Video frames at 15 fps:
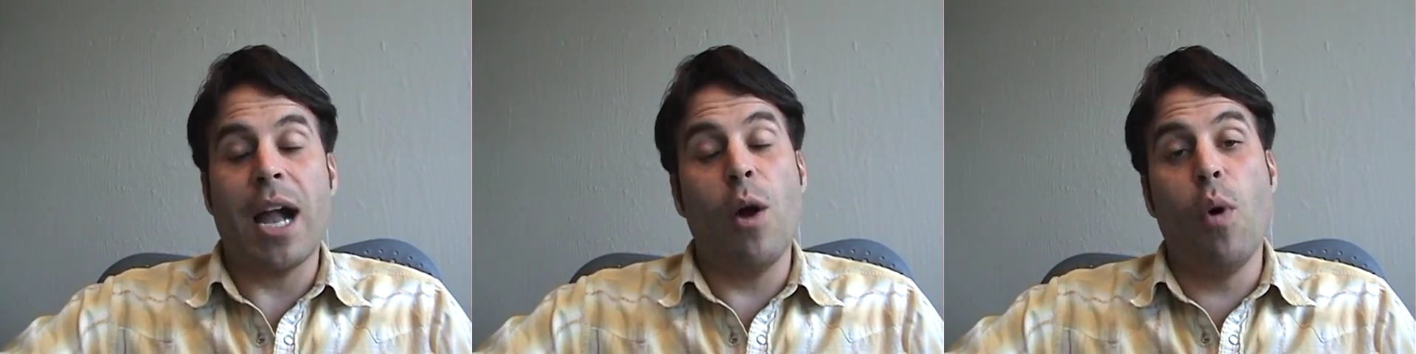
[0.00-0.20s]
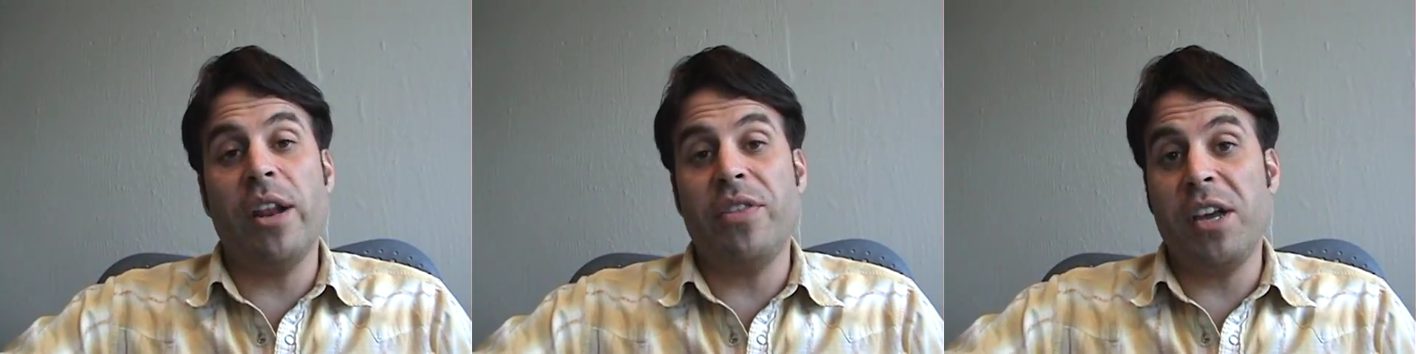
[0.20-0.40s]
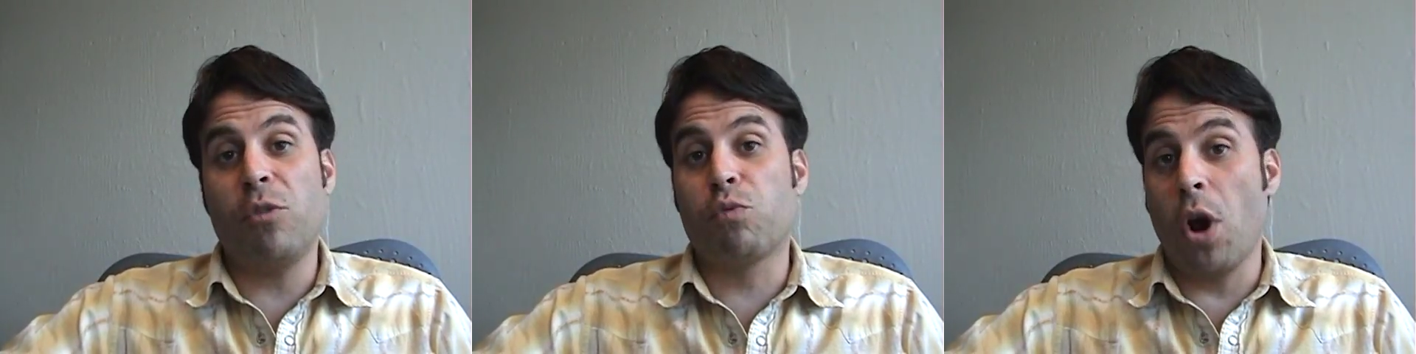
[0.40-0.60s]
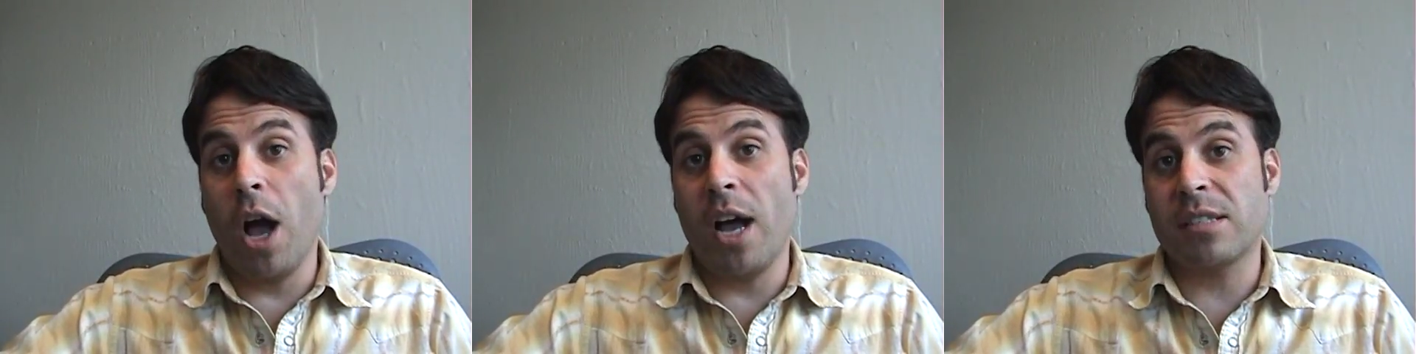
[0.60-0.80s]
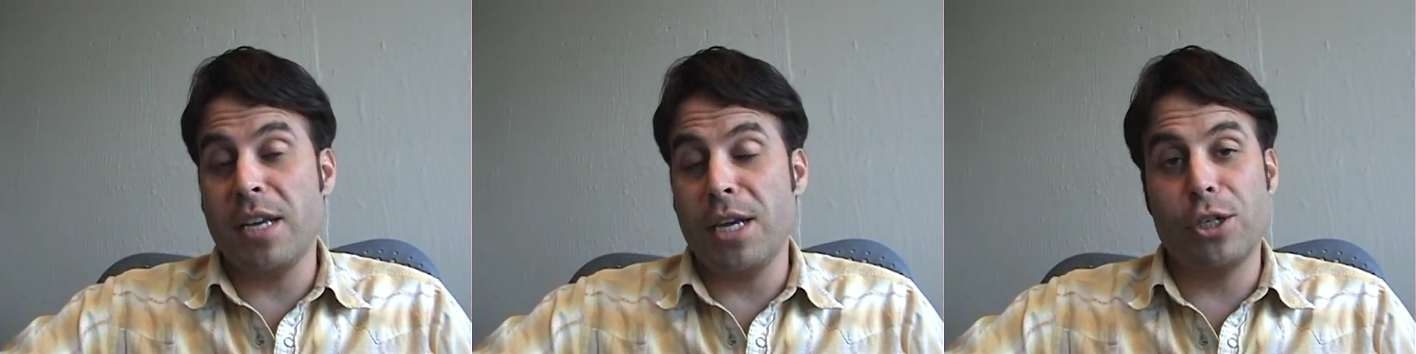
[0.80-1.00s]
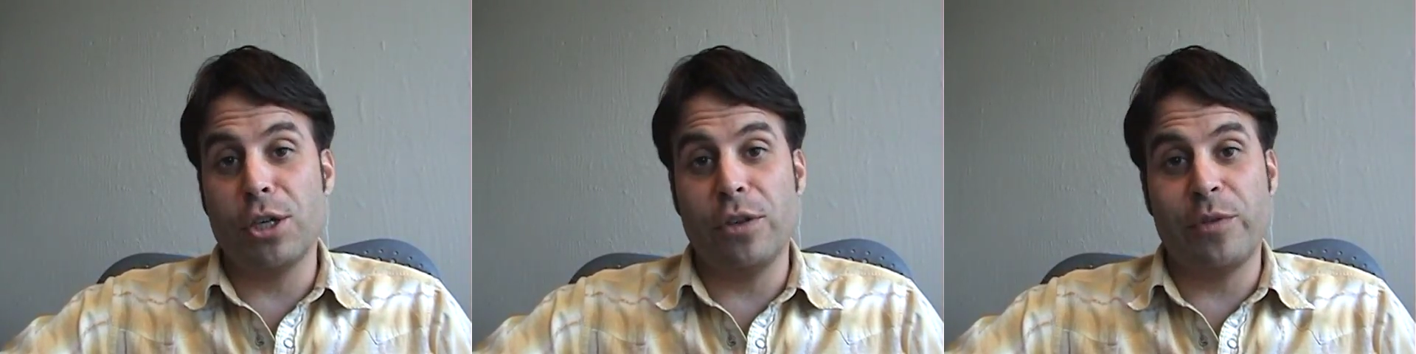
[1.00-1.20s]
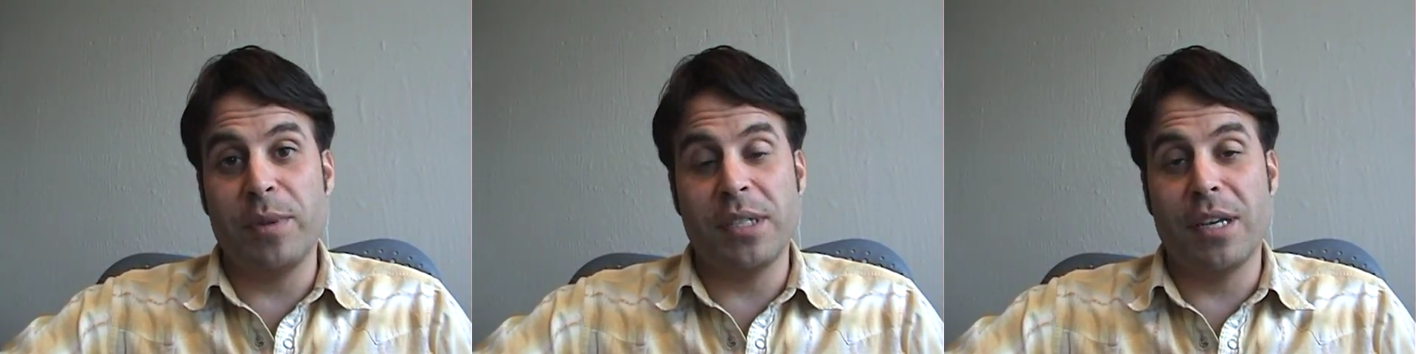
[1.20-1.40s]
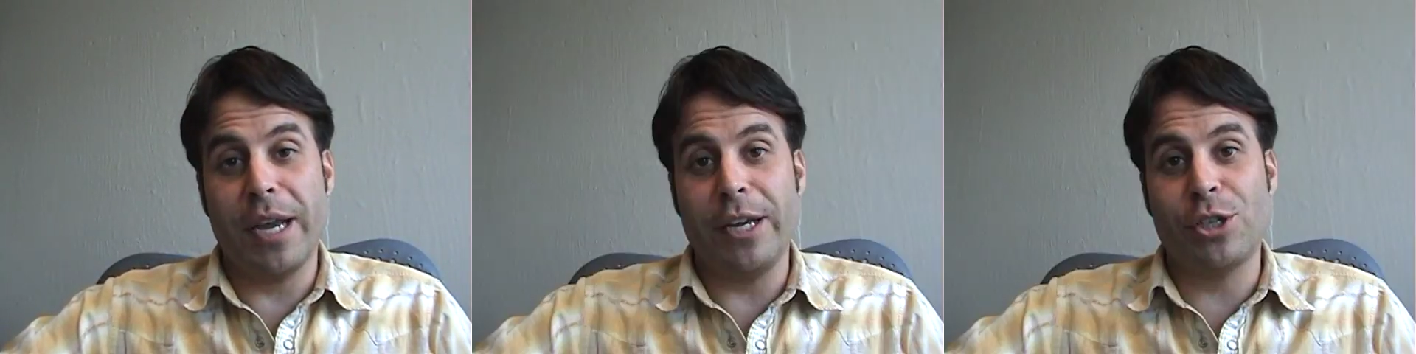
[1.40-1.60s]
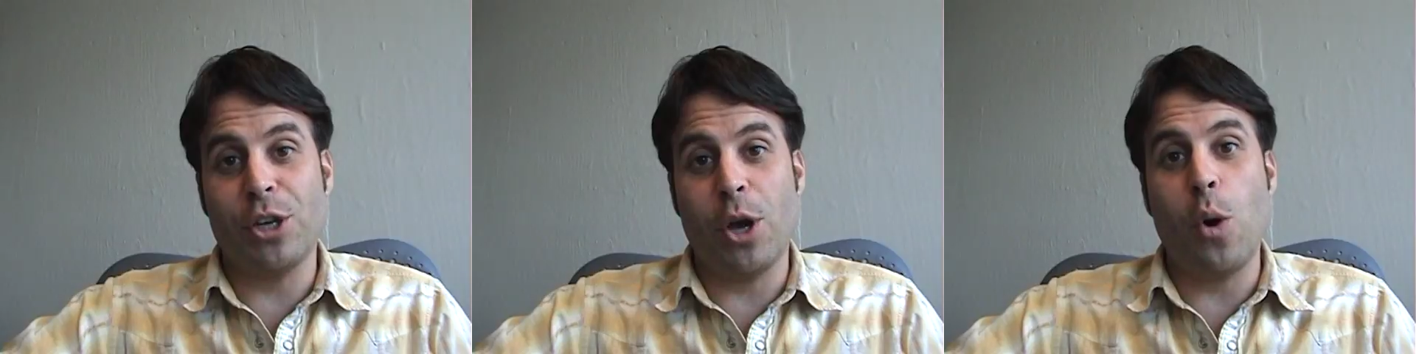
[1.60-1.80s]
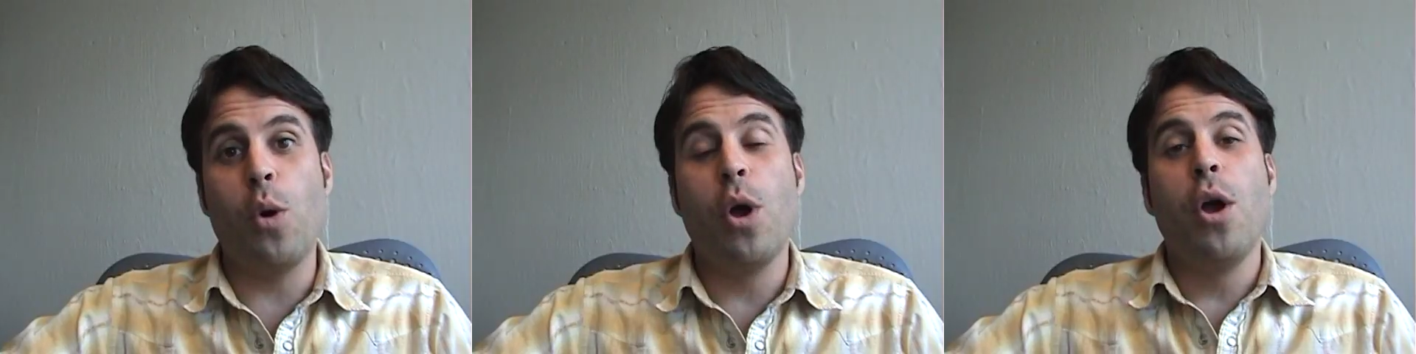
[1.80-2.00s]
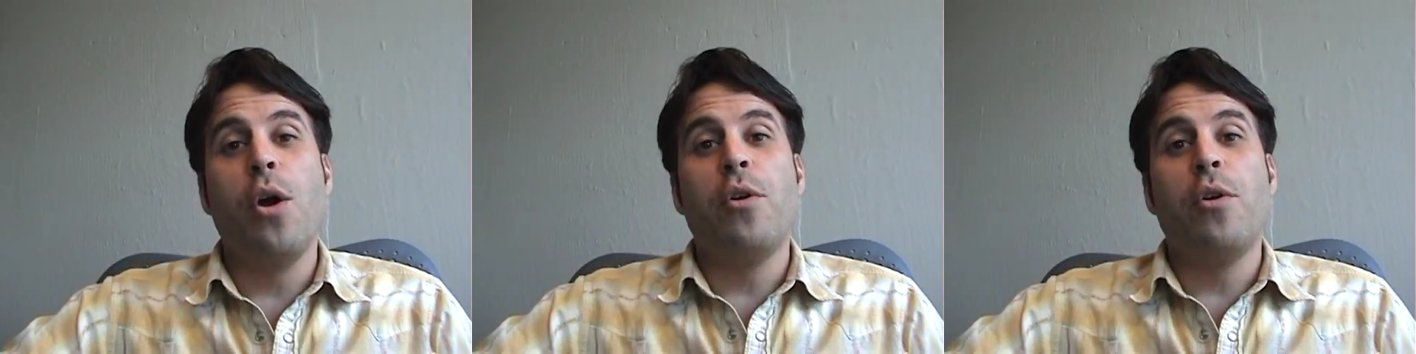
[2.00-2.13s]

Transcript: I want to thank Ross, the intern from The Tonight Show,